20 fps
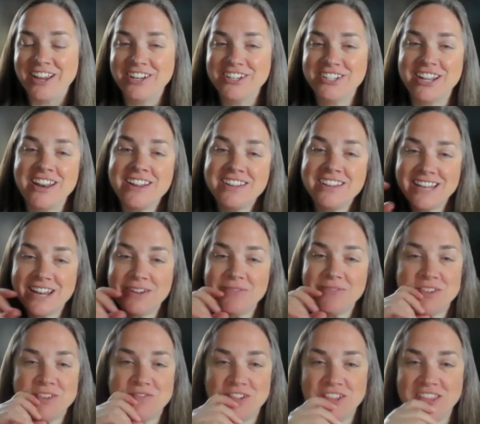Jen, I'll stay with
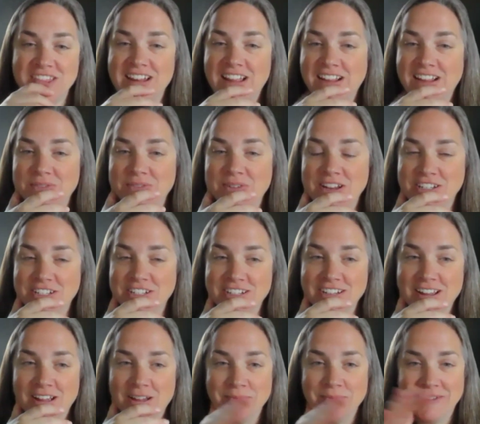you for the next question.
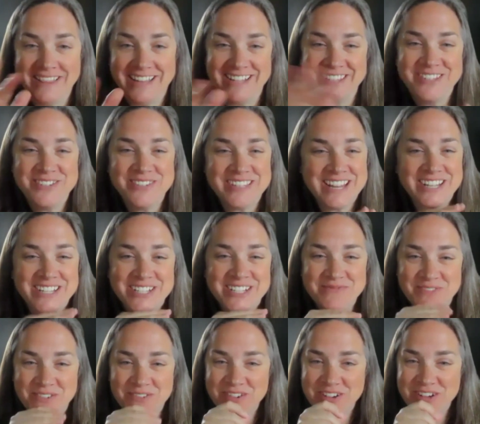And then Susie, I'll
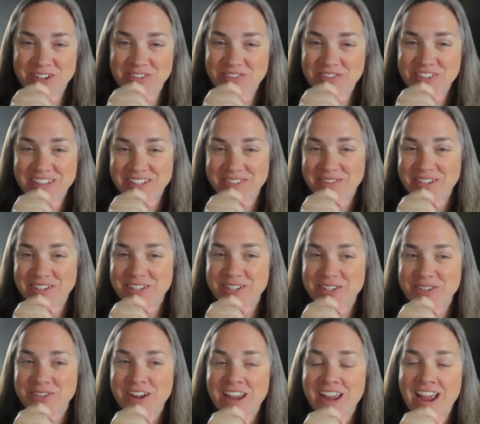jump over to you for this one
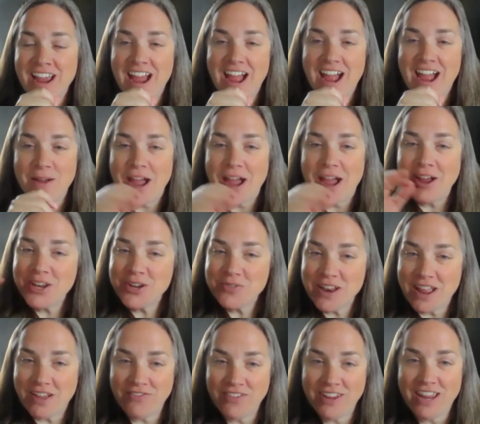too. How do you
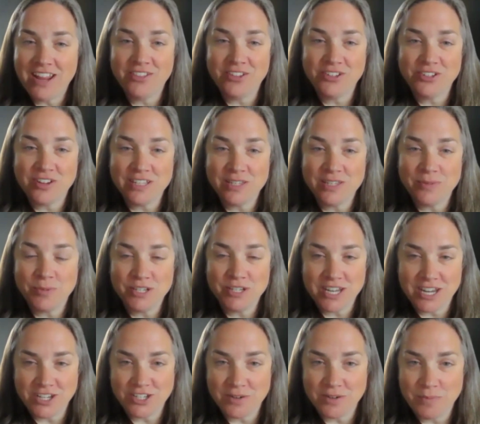navigate the
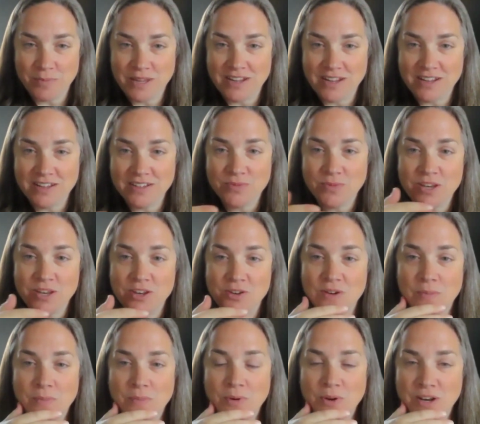transportation piece when you
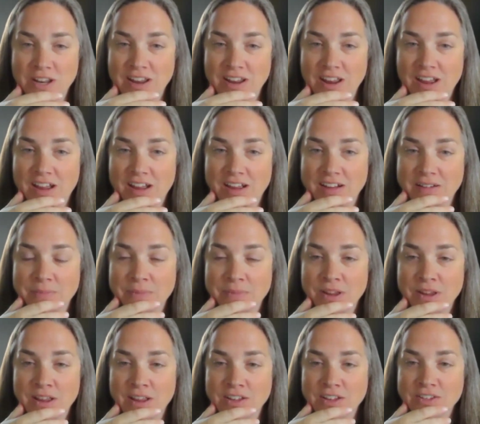are putting
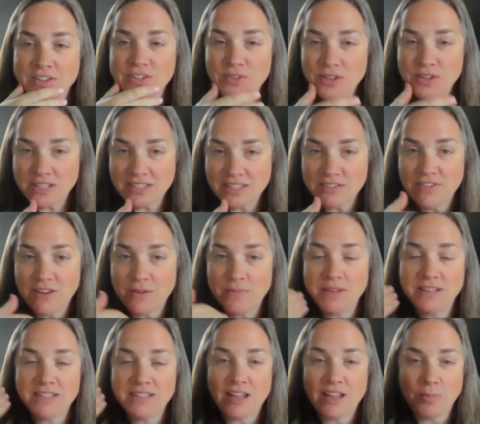students and
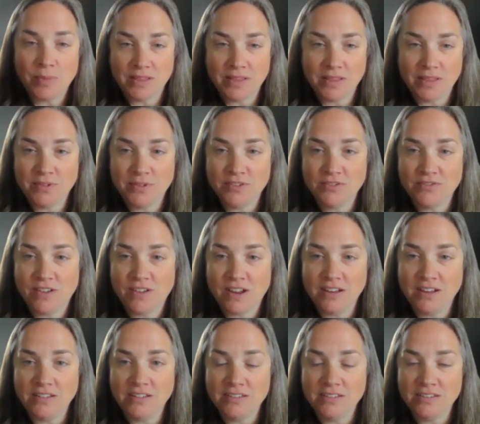families, helping them to
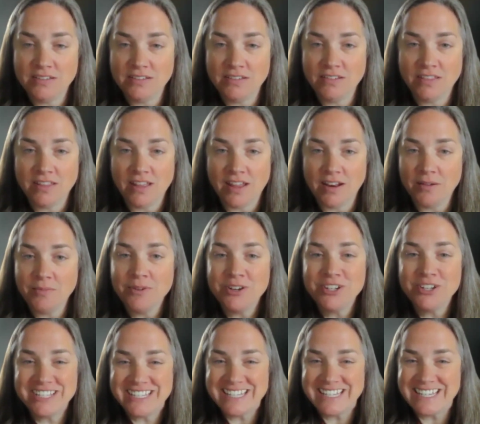find that
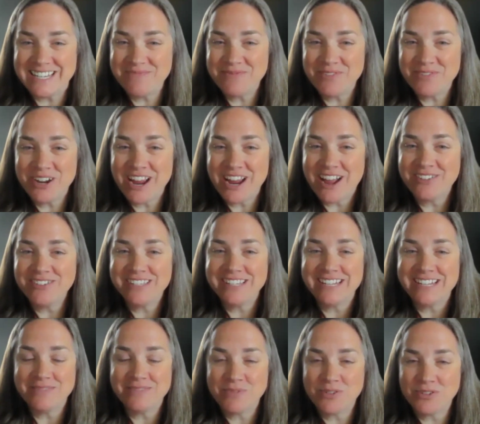emergency temporary housing
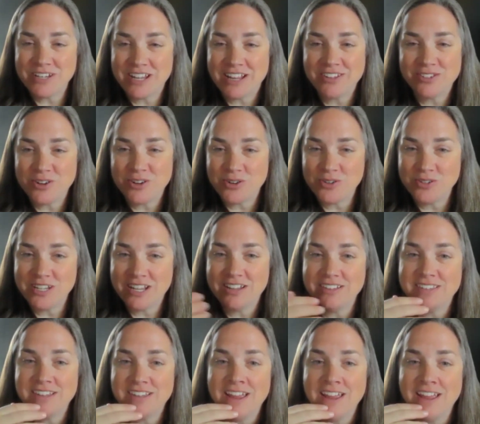in motels or
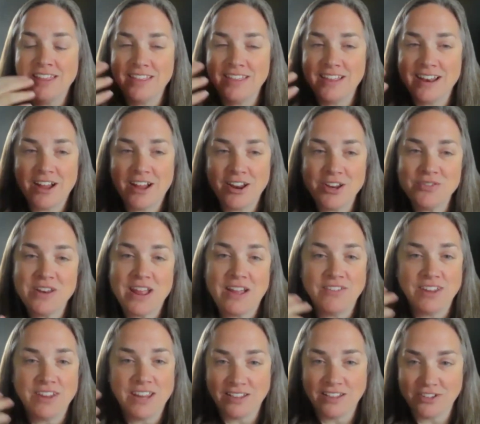hotels? Then how do you
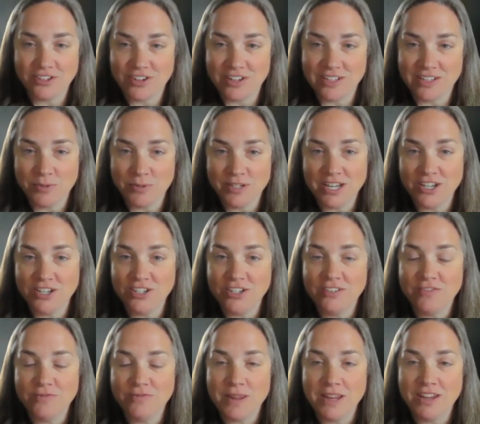navigate the transportation
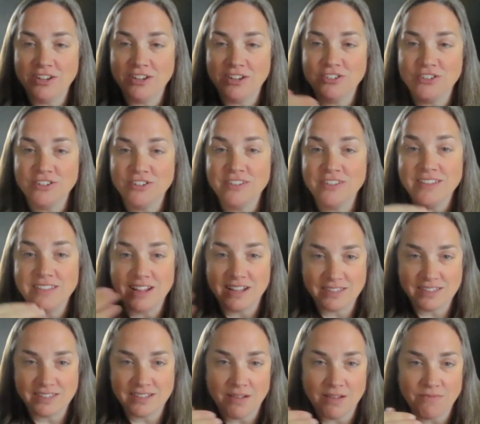of making sure that that's
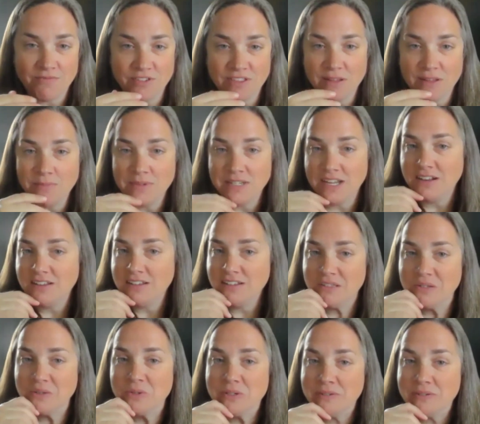set up for them to get to
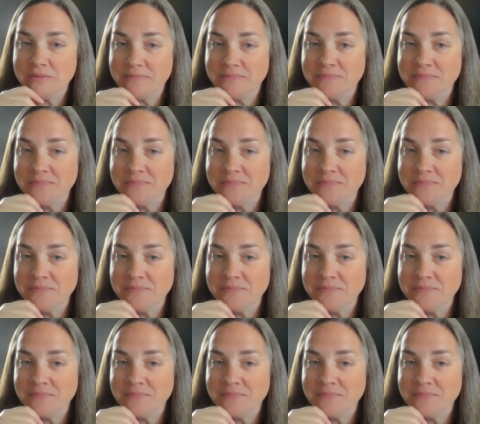school?